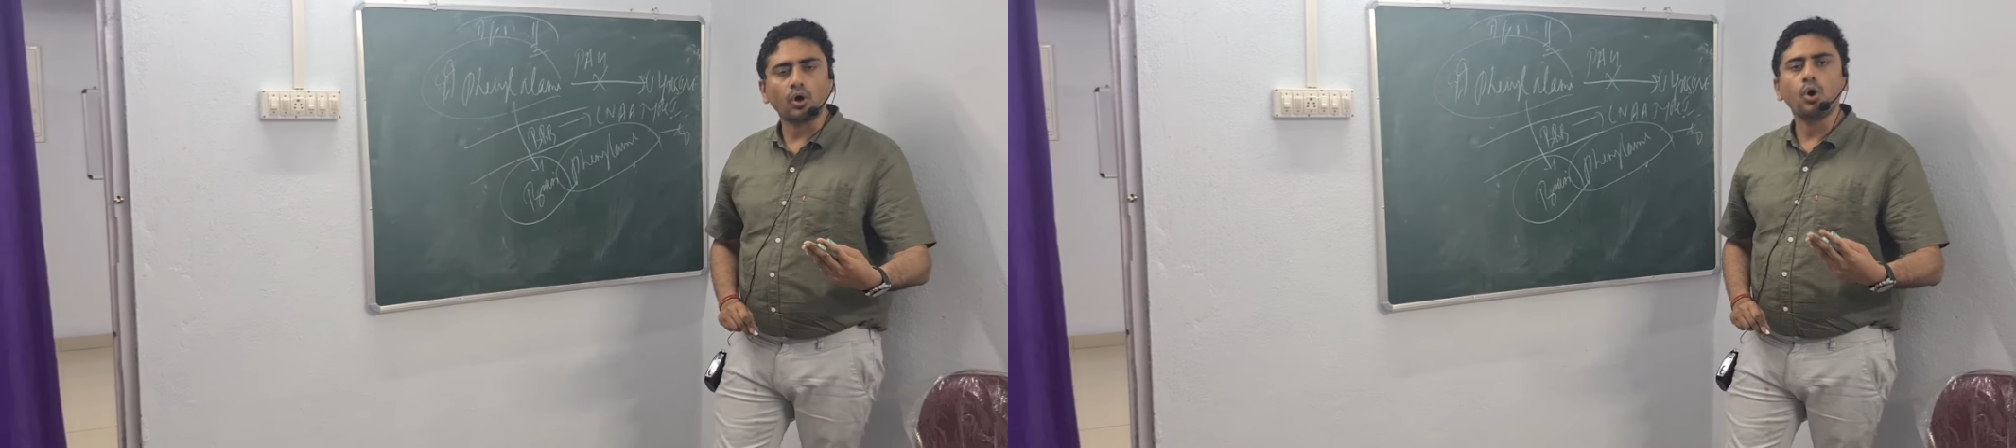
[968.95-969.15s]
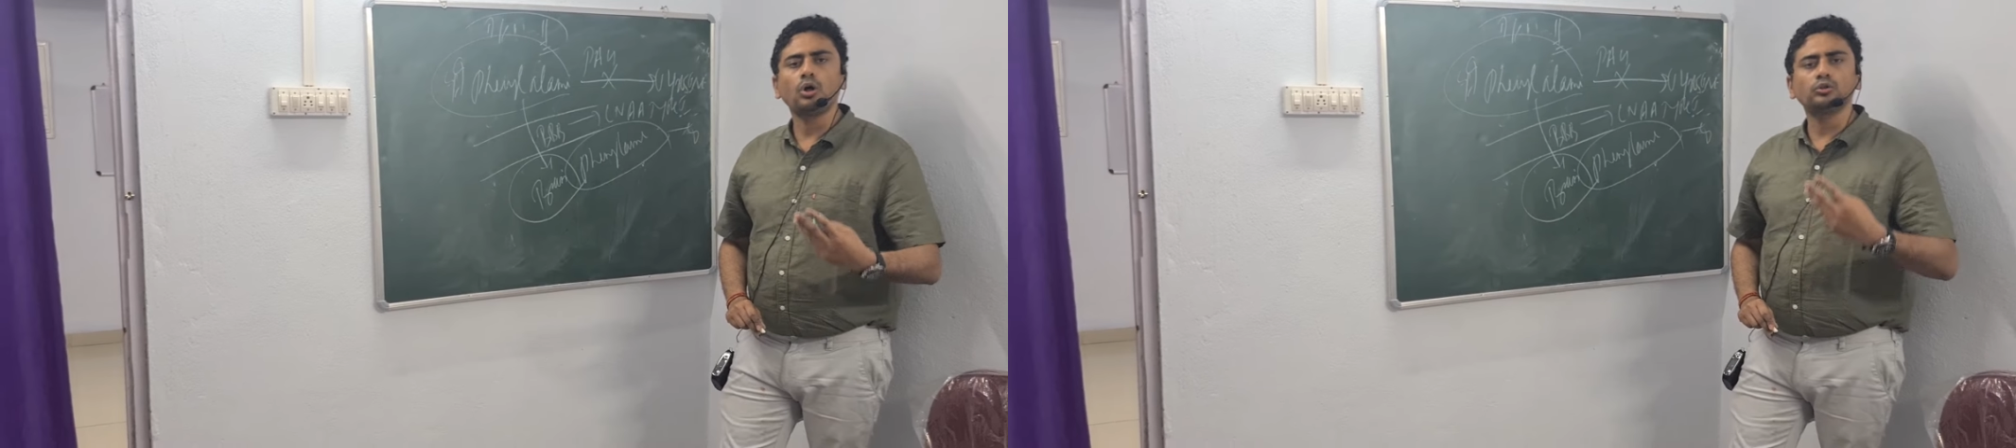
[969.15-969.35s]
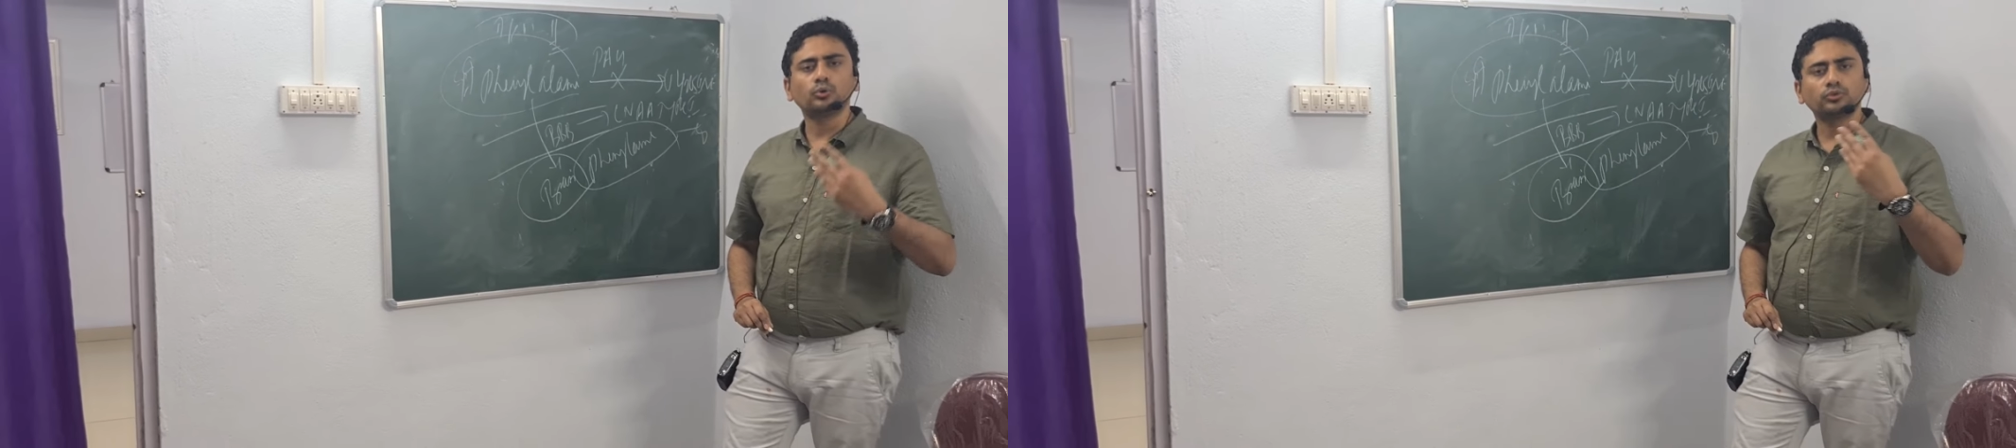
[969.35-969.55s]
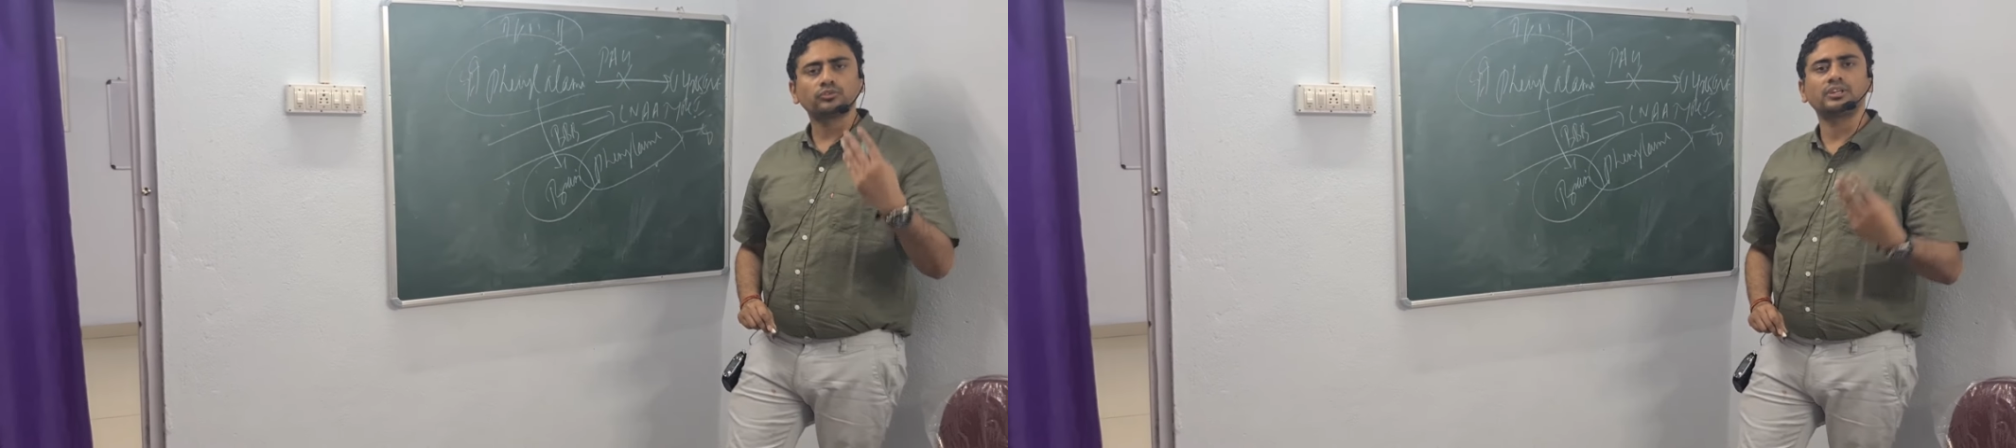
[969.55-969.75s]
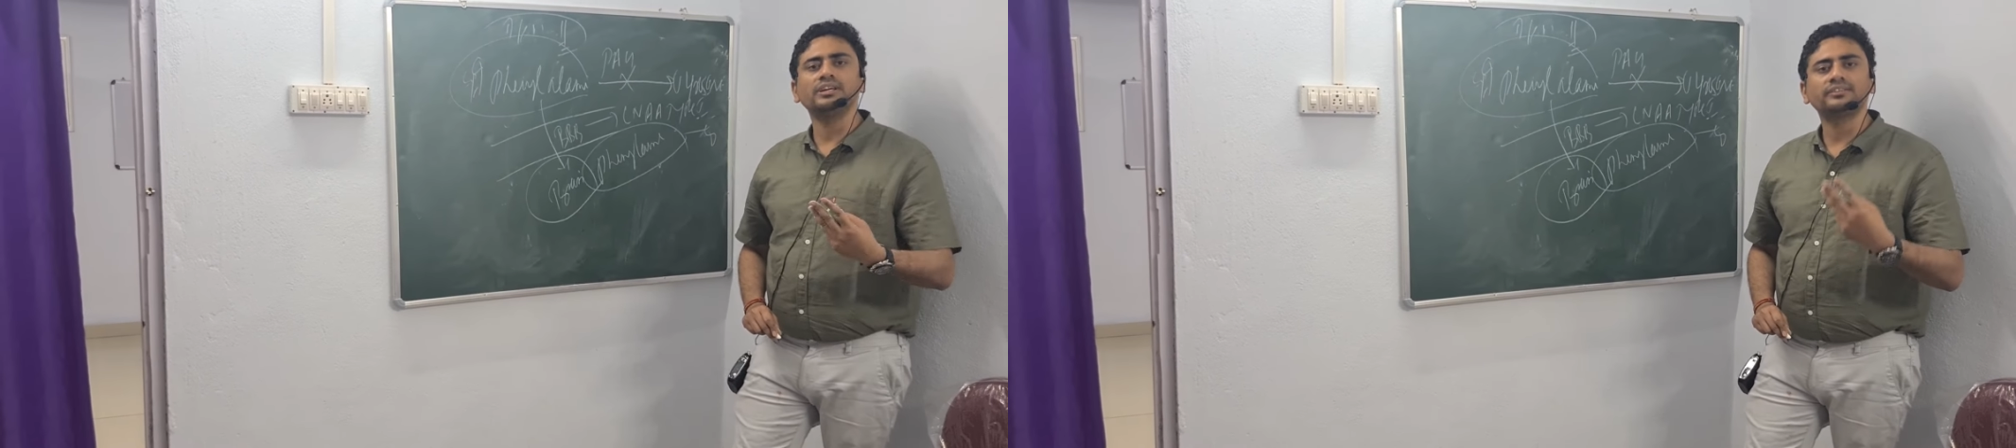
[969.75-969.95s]
all
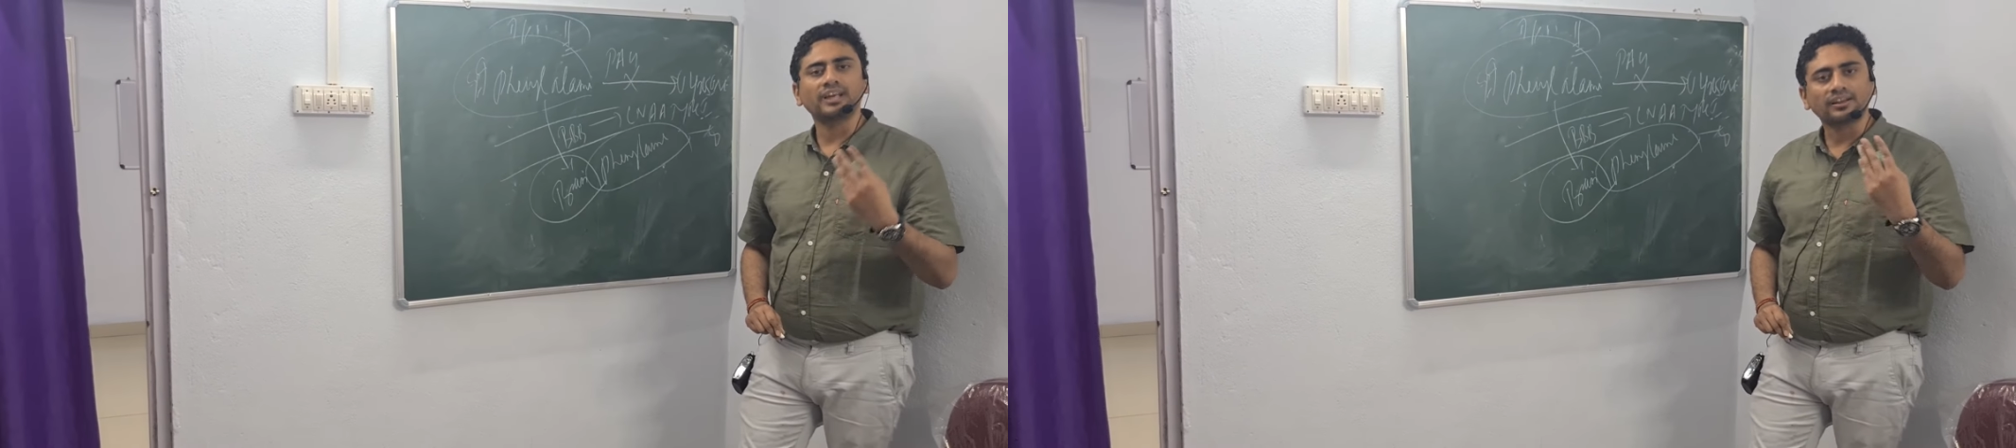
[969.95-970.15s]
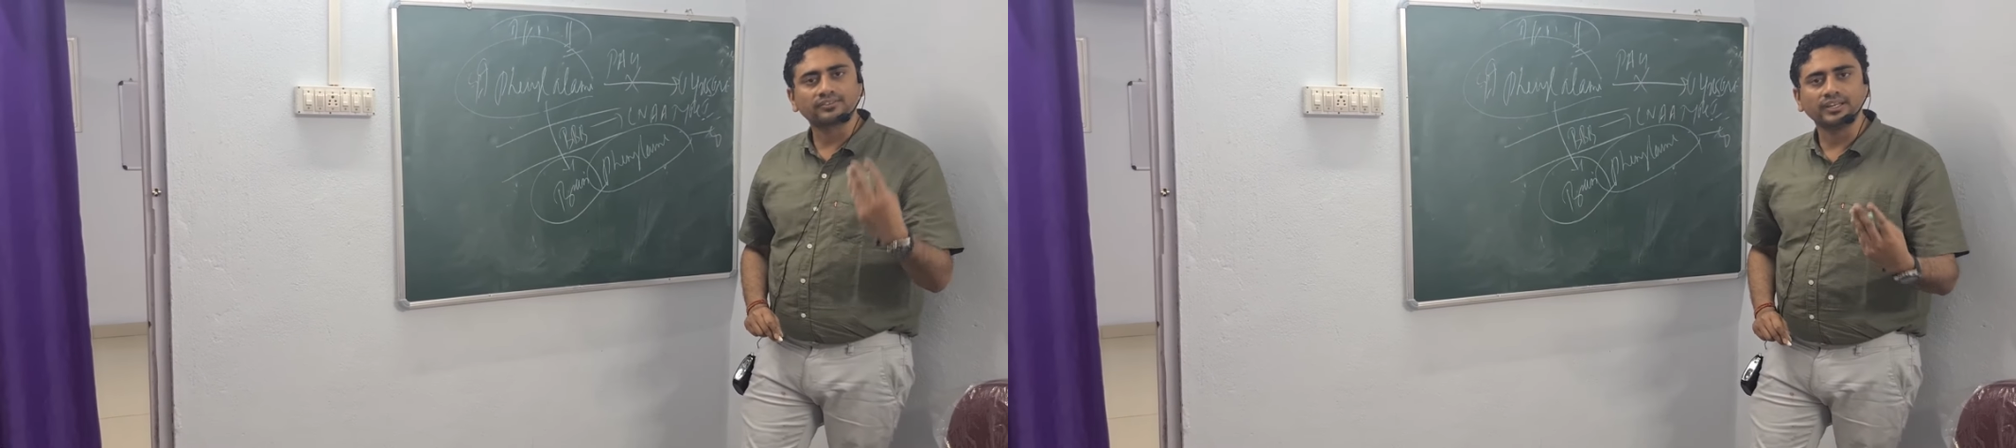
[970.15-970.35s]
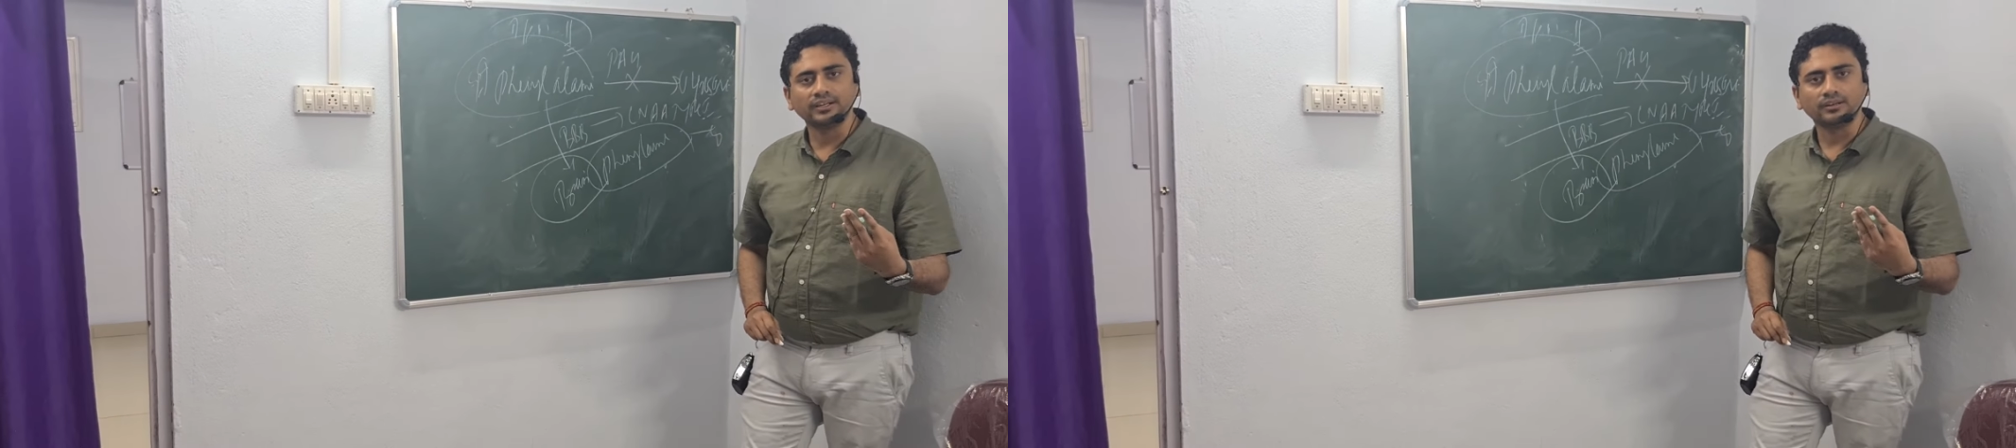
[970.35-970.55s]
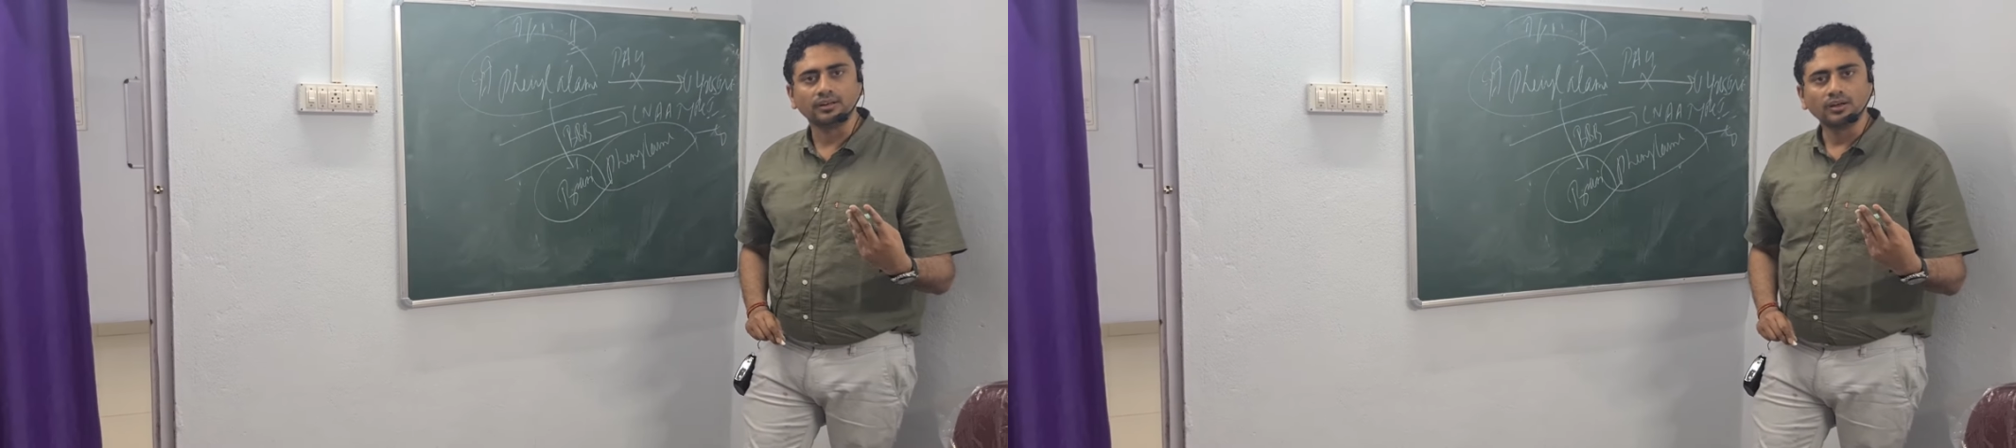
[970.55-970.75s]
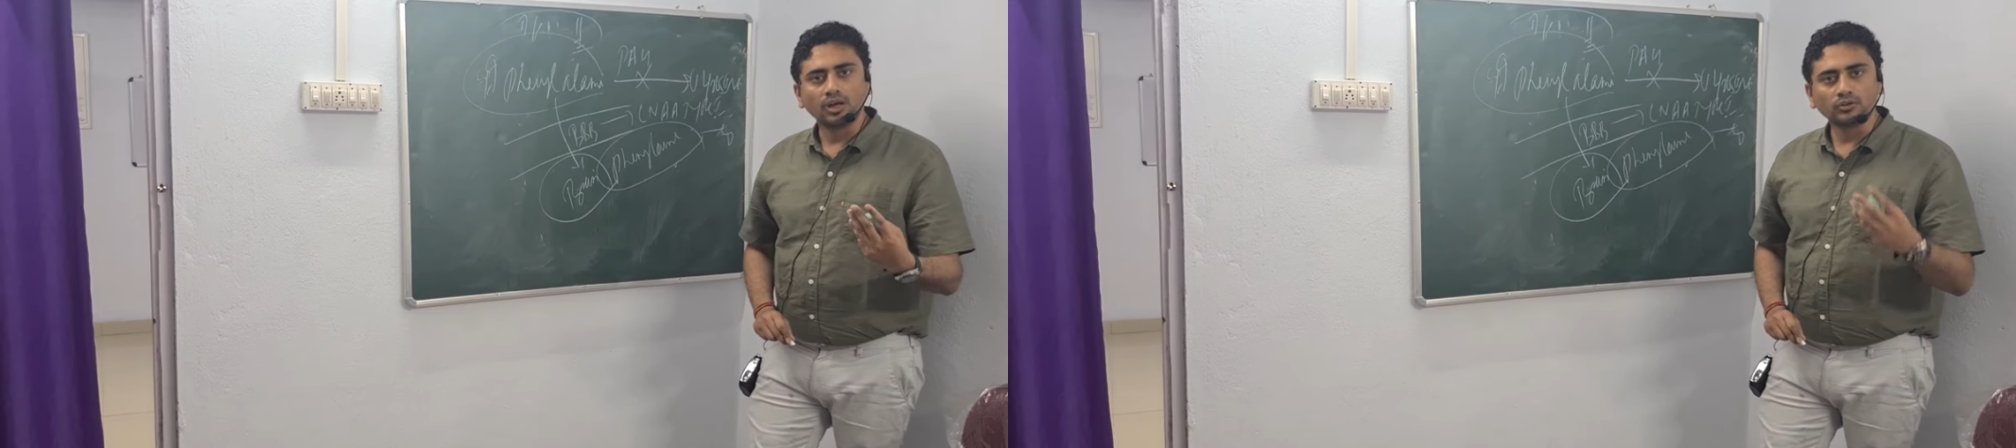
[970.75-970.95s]
those things are seen.